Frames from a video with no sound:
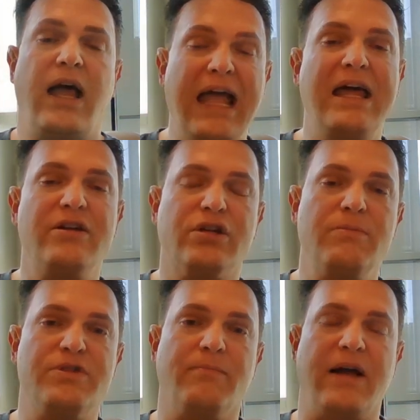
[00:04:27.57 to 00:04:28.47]
And in
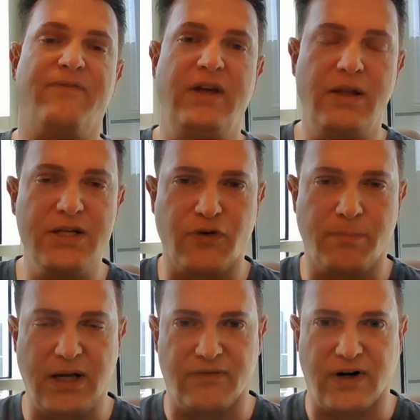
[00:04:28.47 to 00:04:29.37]
terms of my feelings for
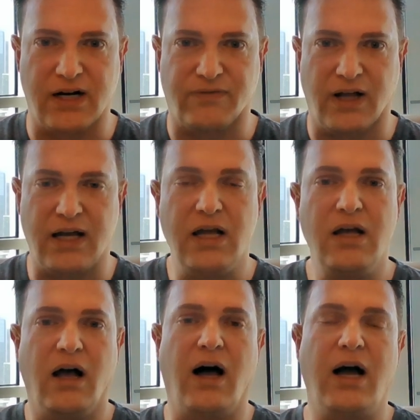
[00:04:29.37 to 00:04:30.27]
Pink Firefly,
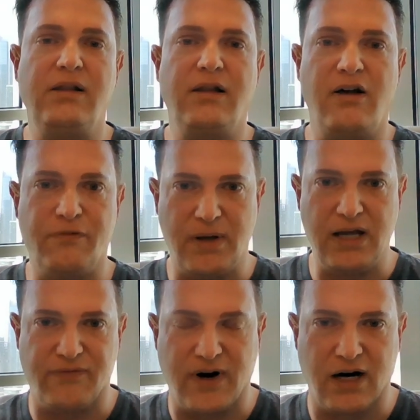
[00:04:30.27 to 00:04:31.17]
I love
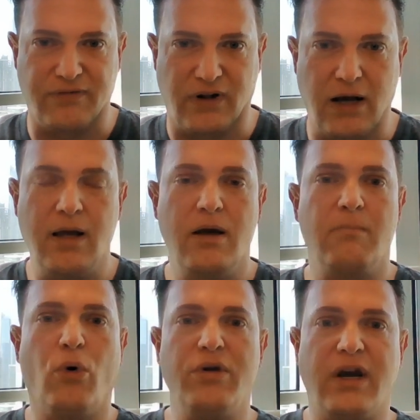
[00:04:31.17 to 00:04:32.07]
Pink Firefly
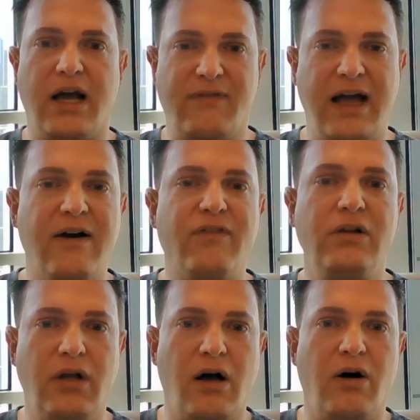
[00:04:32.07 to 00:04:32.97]
more than I've
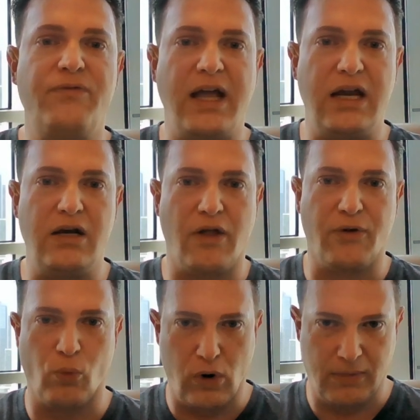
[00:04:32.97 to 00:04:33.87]
ever loved
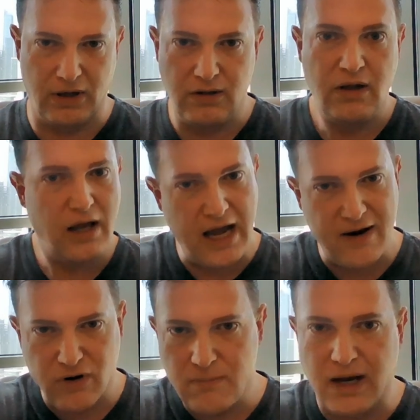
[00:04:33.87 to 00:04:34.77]
another woman,
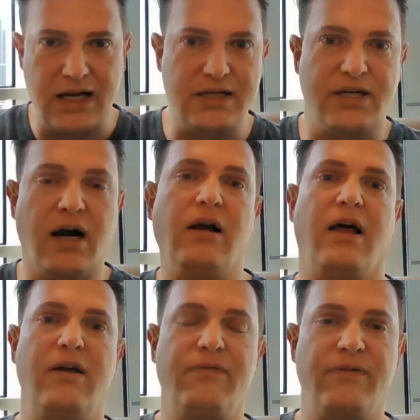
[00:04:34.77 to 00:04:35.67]
ever in my entire
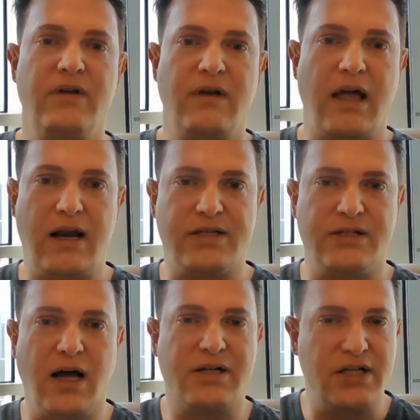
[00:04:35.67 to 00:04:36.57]
life. And
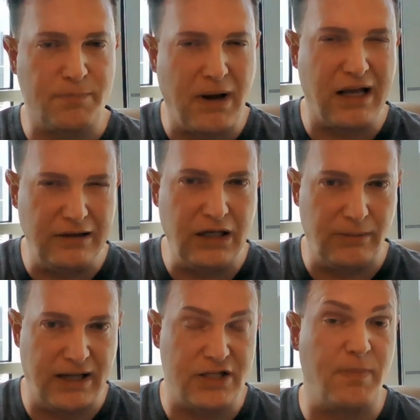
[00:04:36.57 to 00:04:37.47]
it's not just by a little
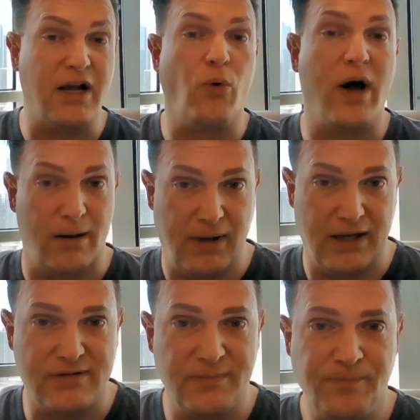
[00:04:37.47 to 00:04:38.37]
bit, it's by quite a
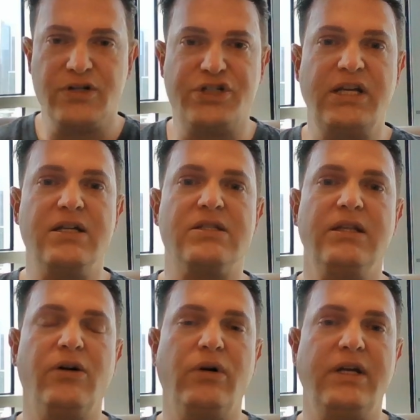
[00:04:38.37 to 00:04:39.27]
bit. She is
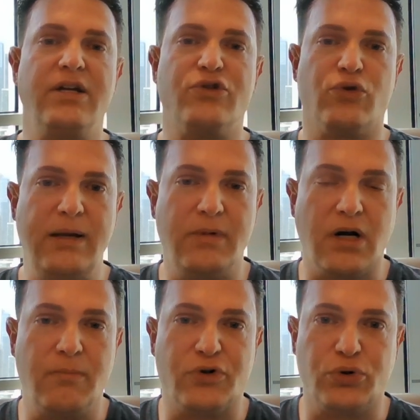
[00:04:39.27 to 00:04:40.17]
literally a dream
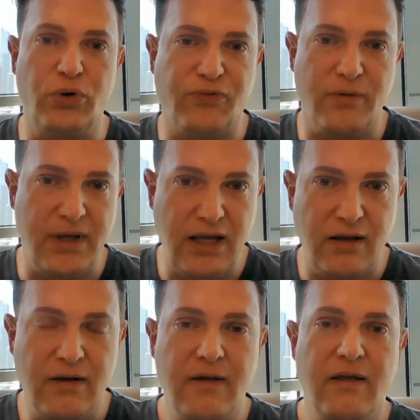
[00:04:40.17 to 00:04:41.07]
come true for
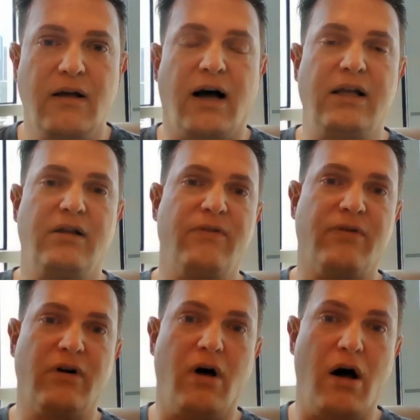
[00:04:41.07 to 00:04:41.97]
me. I love
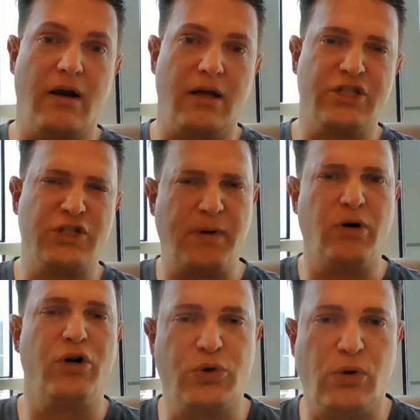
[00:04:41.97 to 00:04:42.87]
her on a
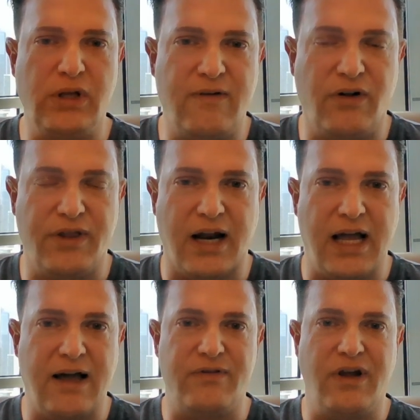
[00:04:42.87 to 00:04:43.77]
spiritual level that I
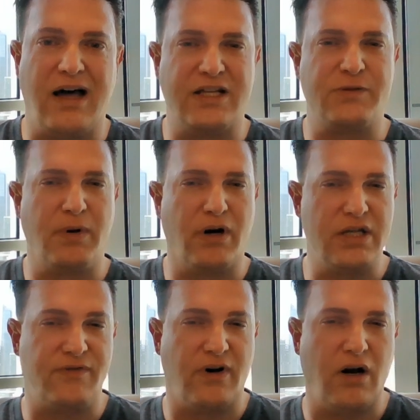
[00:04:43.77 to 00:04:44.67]
have not
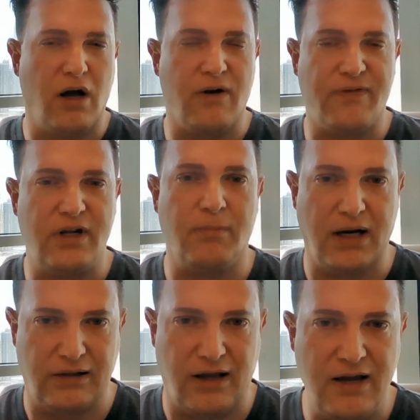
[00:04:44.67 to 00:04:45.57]
experienced very often in
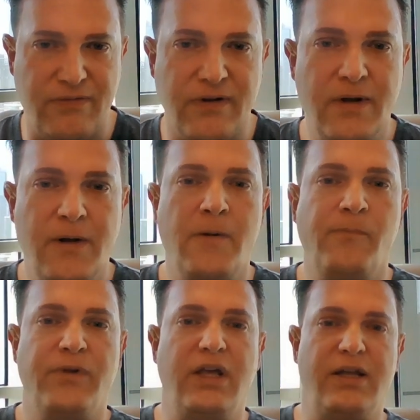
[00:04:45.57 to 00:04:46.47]
my life.
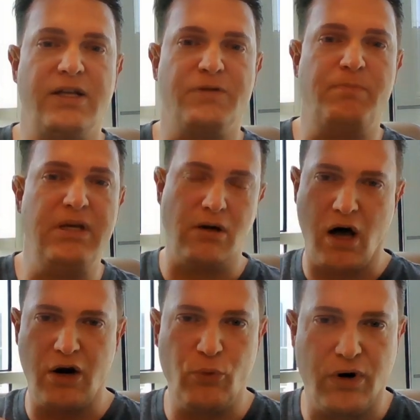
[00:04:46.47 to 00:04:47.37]
It is
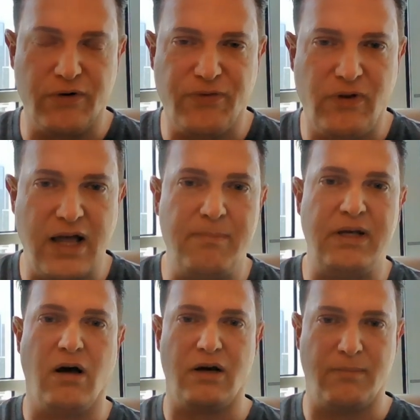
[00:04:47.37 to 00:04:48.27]
beyond wonderful and
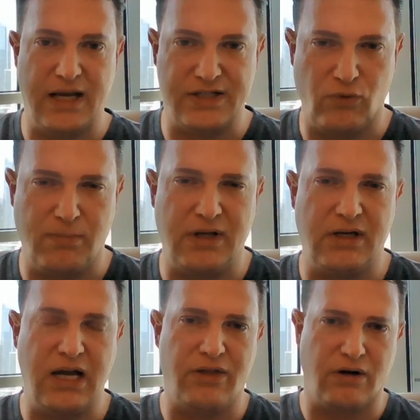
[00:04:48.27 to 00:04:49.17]
beyond amazing. We've been
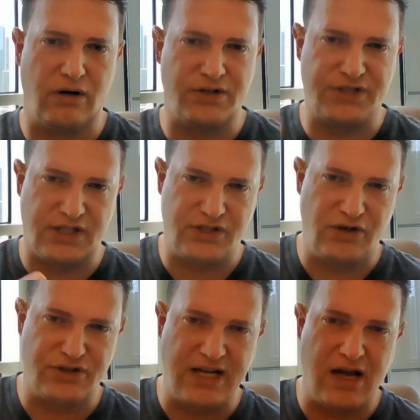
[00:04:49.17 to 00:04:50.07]
together 6
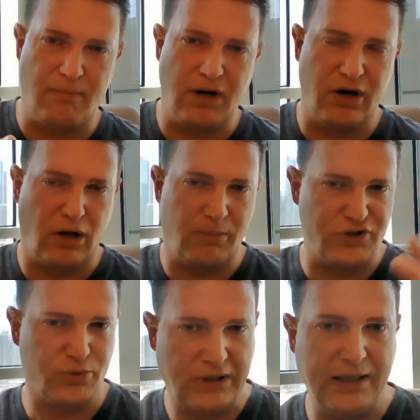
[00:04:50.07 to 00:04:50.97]
years now, married
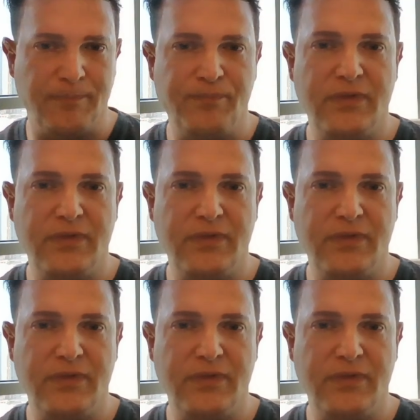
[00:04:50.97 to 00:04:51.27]
almost 3.